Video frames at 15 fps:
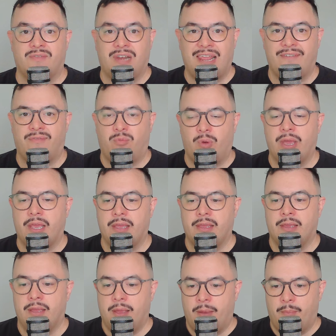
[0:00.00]
left wing,
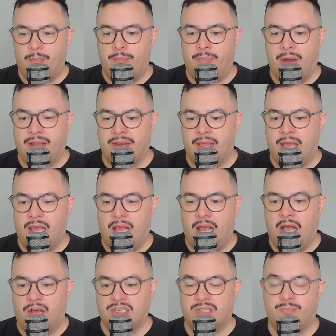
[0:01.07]
but
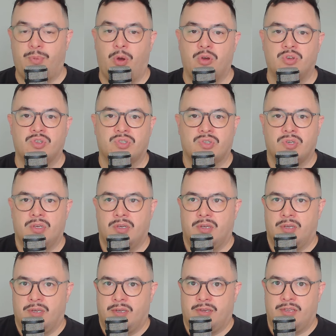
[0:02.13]
I suppose
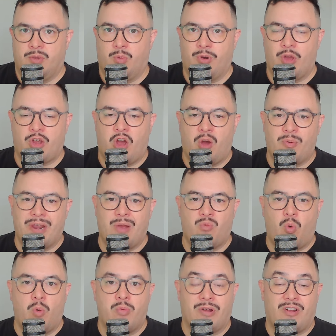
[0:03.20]
you want to accommodate
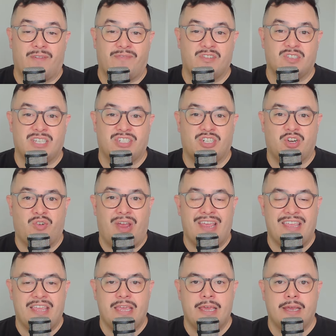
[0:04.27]
Warbrick after such a great
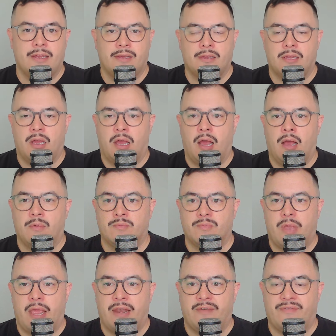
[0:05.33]
year. And
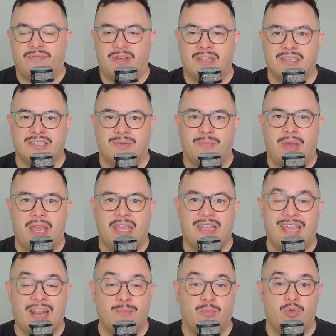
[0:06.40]
if Jermaine
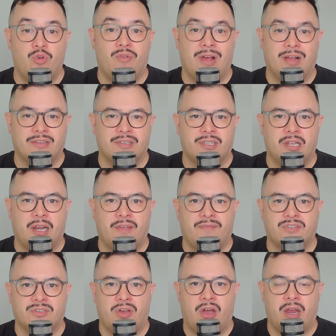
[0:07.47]
can move out to the left
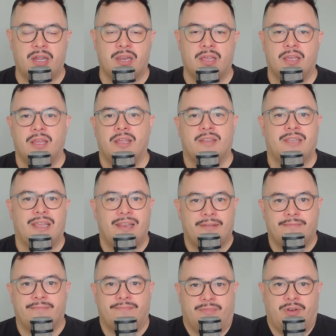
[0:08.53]
side,
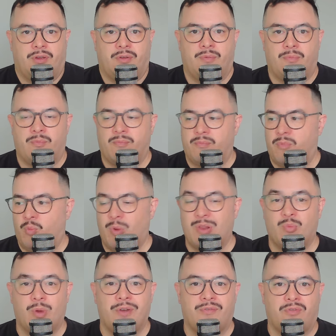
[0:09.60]
then, you know,
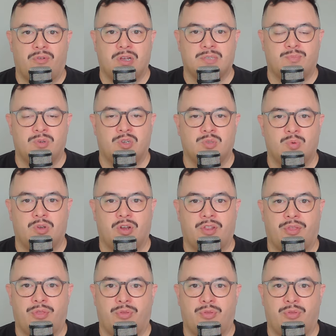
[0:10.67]
win-win for us, because we've got